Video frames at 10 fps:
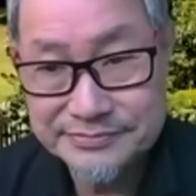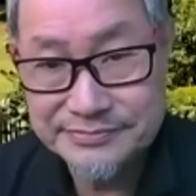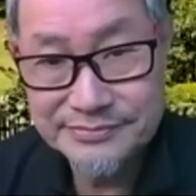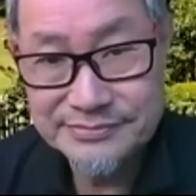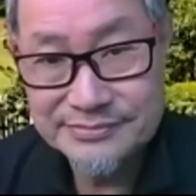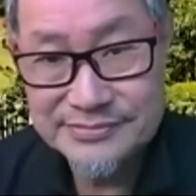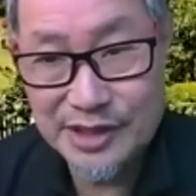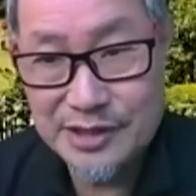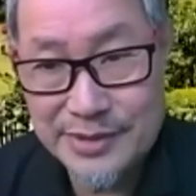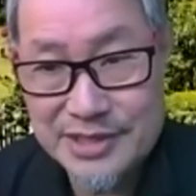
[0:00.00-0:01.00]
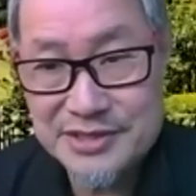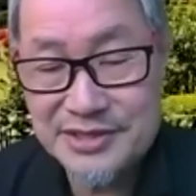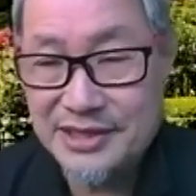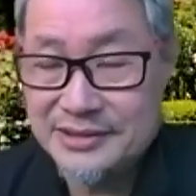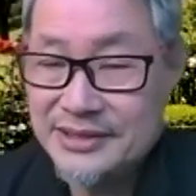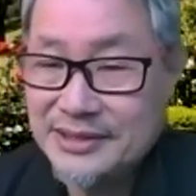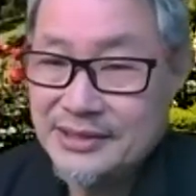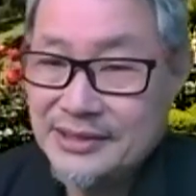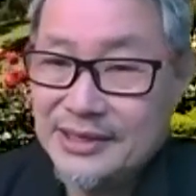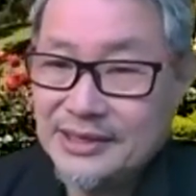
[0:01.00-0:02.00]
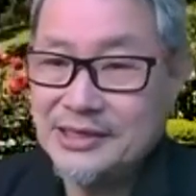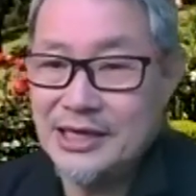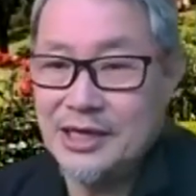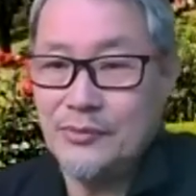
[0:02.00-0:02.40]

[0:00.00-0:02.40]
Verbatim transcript: Wow. Fantastic. And, uh,